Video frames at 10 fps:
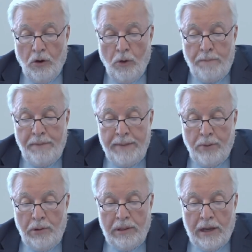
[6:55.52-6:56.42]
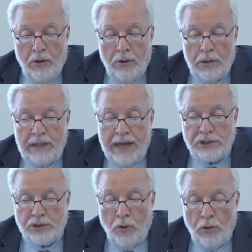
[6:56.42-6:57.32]
O people, the Lord
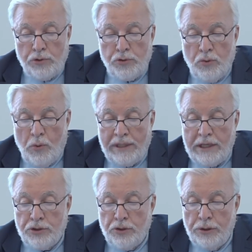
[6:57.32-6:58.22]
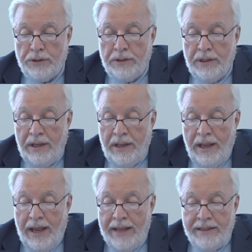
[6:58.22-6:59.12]
has told you what is good,
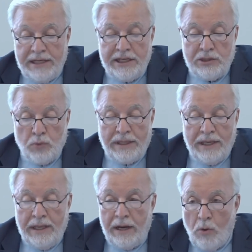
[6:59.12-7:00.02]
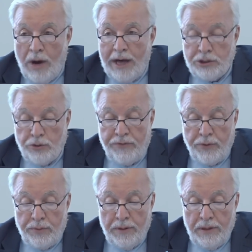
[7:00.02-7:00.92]
and this is what he requires of
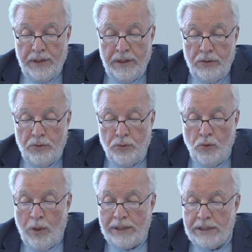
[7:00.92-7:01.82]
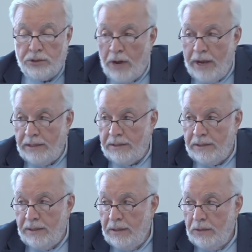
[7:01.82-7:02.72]
you, to do what is right,
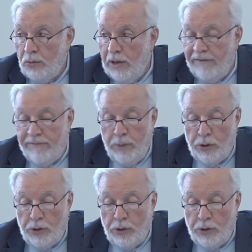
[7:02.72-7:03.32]
to love